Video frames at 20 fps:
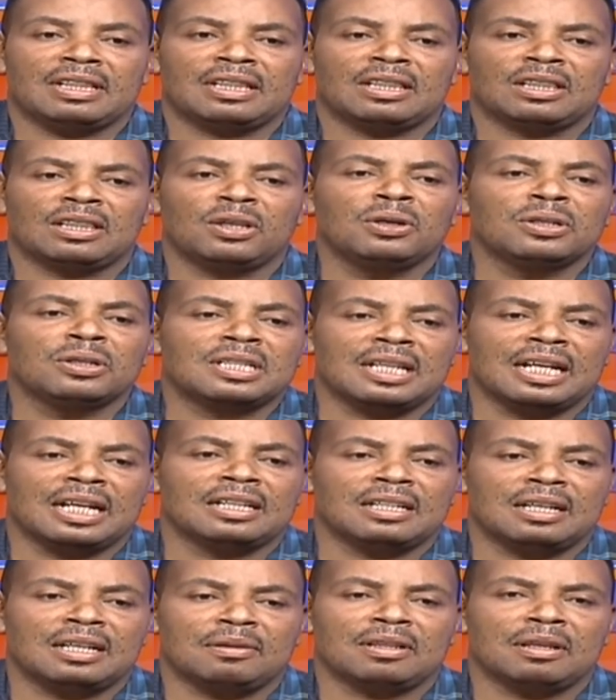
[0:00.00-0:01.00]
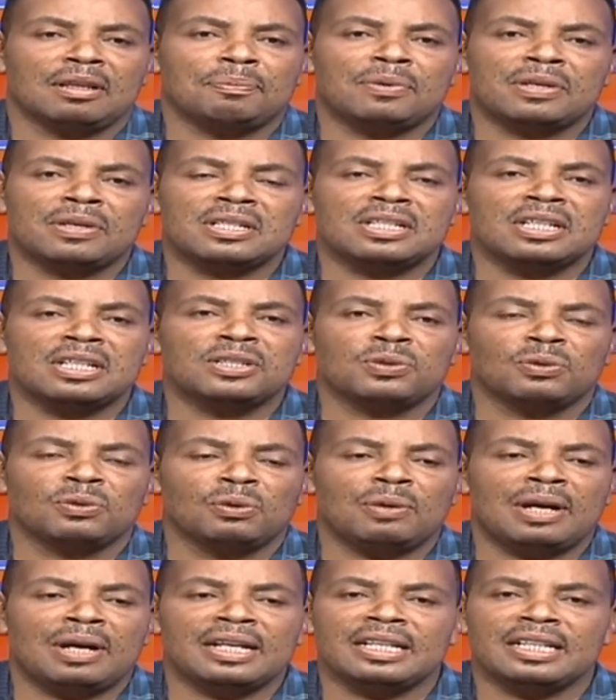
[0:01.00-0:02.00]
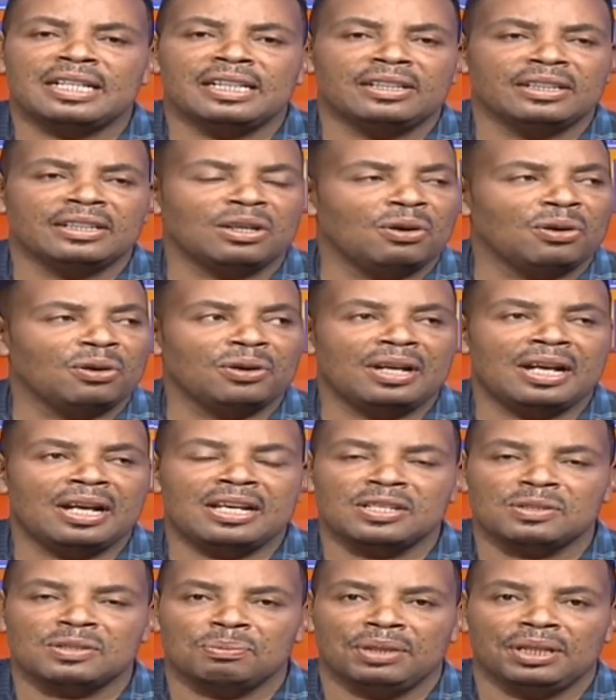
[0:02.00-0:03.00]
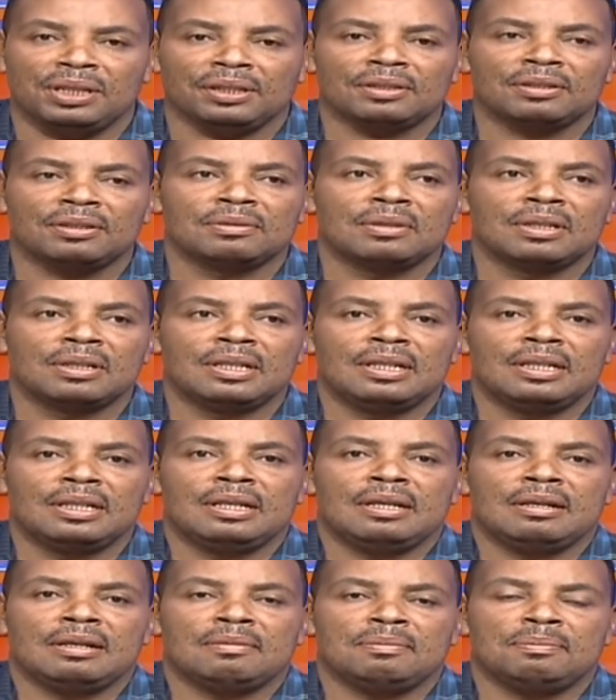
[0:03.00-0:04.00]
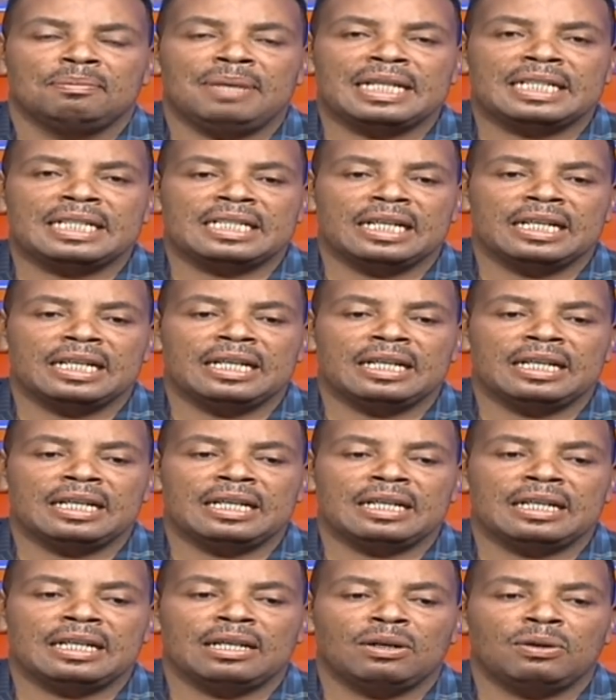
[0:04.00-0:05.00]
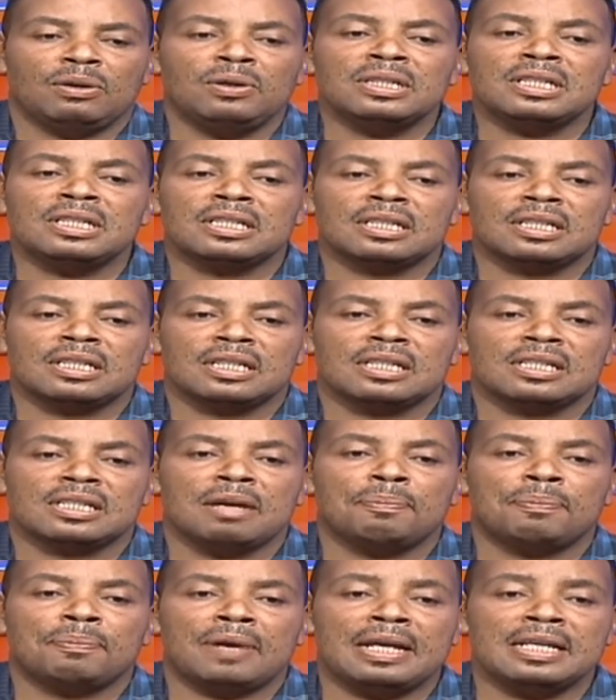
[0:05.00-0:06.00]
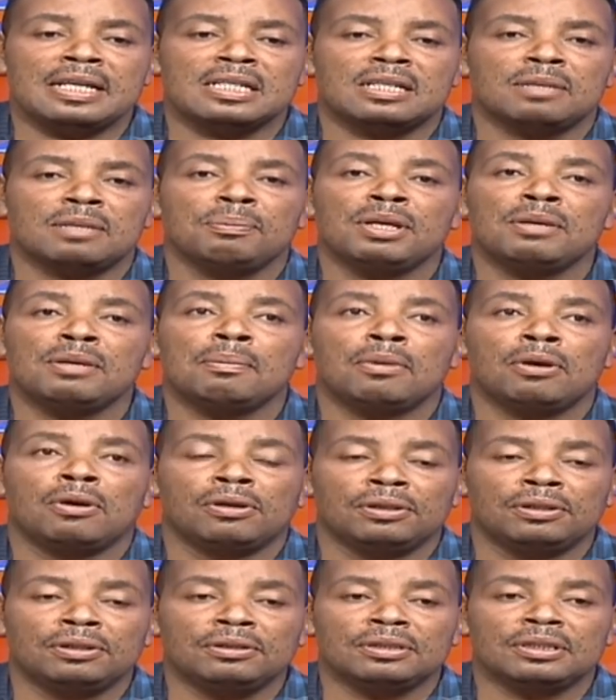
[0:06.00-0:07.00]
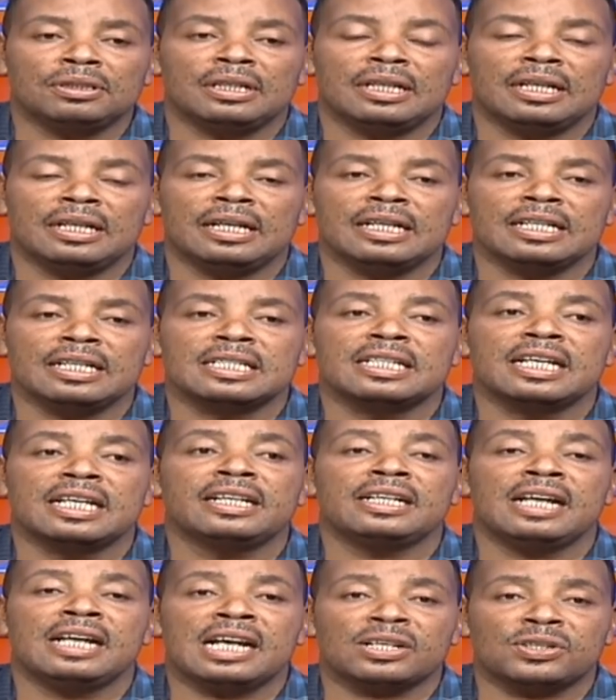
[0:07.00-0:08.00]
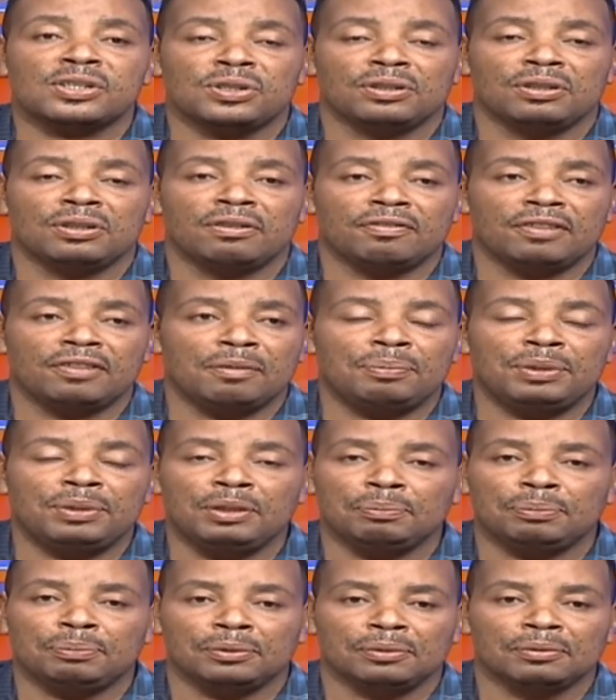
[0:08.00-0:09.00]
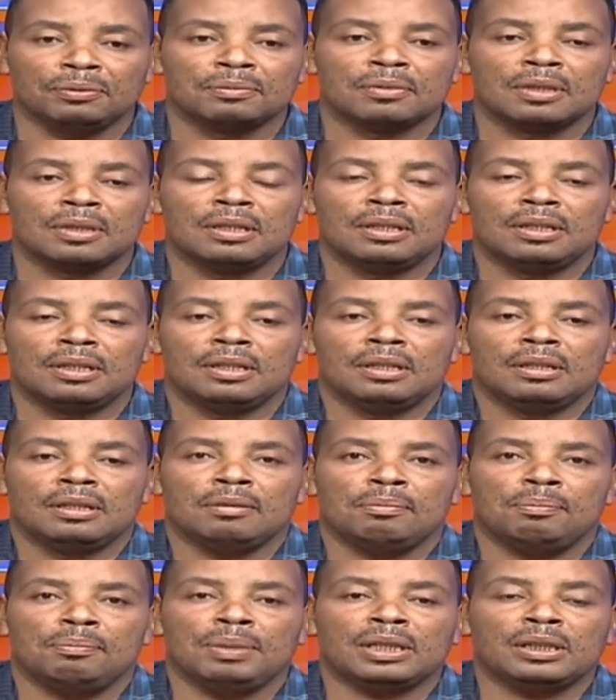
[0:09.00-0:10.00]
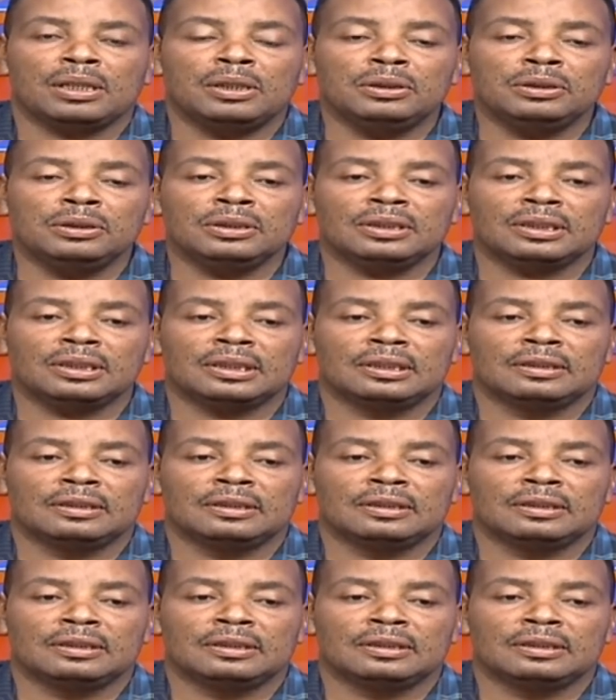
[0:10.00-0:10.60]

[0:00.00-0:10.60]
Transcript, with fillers: thought that the president will one day recognize me. But uh, what surprised me more is the reaction of the people, because